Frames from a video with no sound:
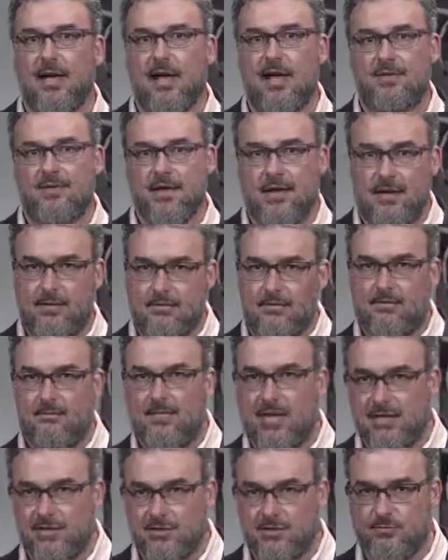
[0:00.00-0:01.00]
and then
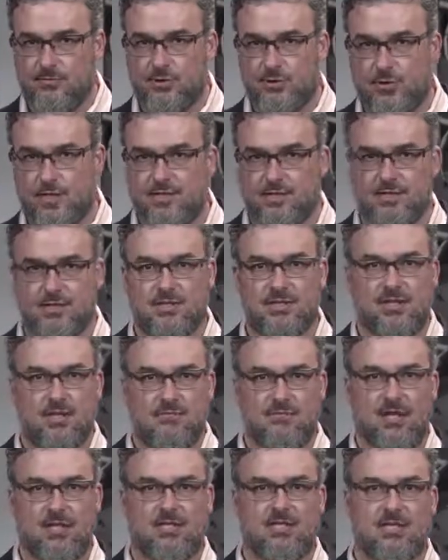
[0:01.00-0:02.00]
make some choices
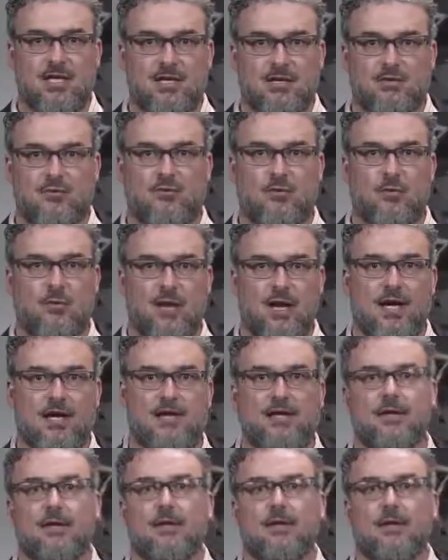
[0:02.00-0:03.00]
that make sense for
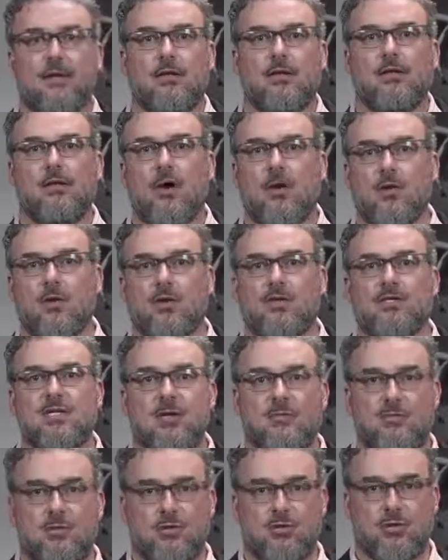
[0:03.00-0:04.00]
a lower
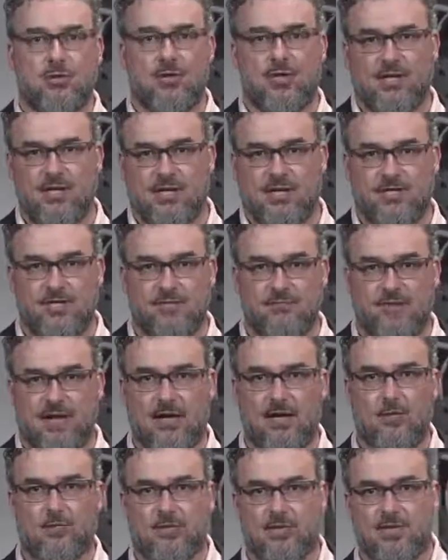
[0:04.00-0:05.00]
temperature adhesive
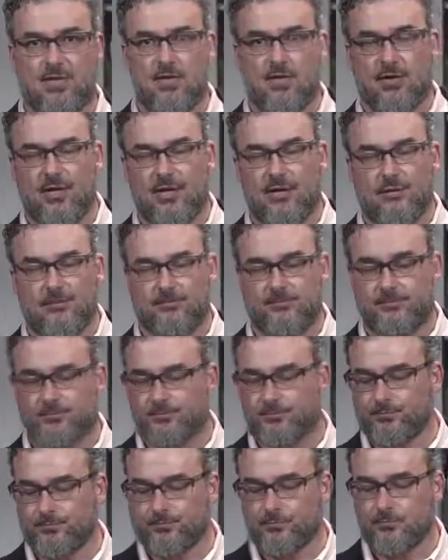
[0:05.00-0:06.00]
vinyl material.
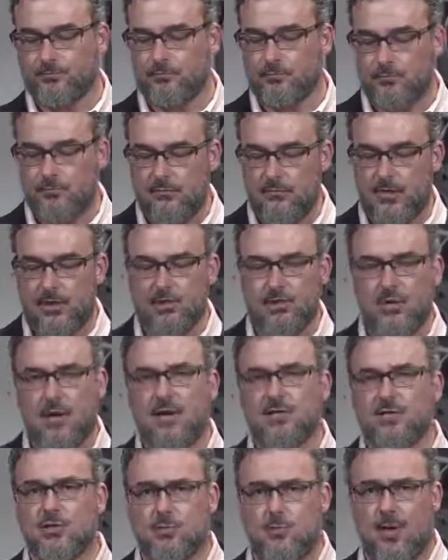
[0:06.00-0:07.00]
So
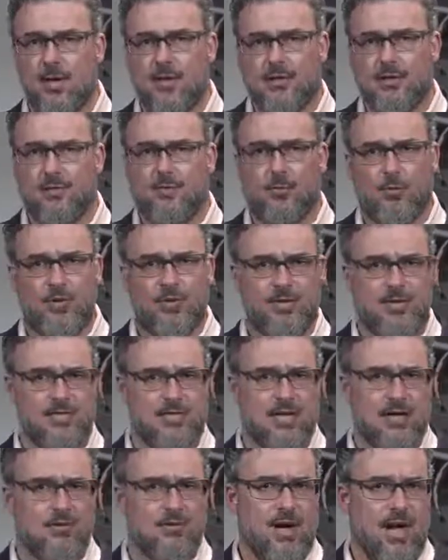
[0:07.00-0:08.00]
I just wanted to point
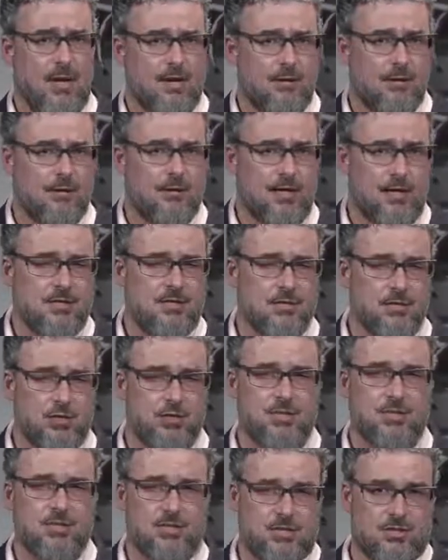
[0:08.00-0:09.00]
this out, not
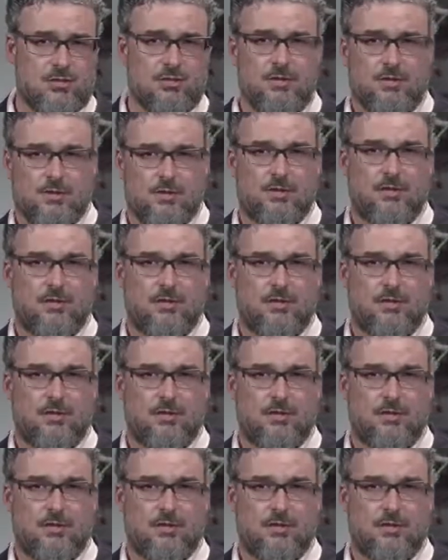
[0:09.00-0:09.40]
just